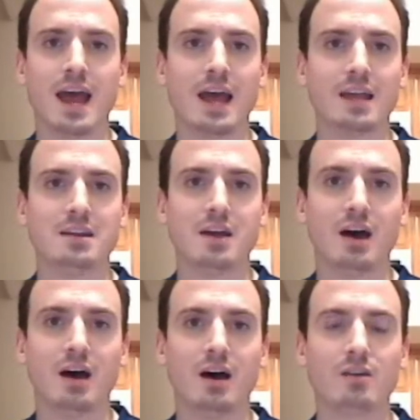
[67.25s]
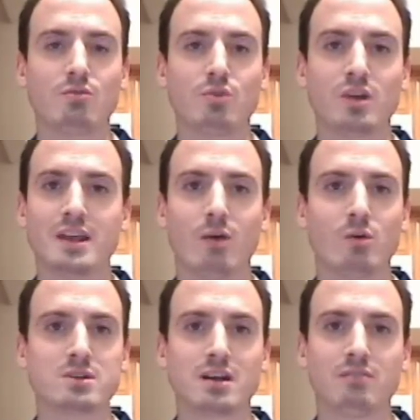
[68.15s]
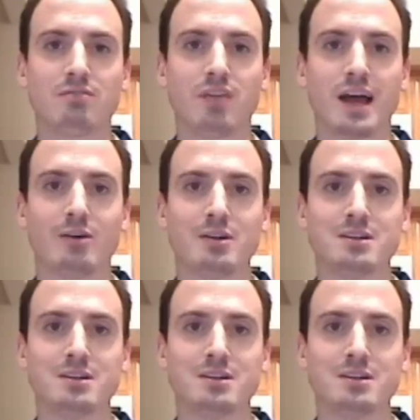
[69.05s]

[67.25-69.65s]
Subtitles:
and really that wasn't going to fly going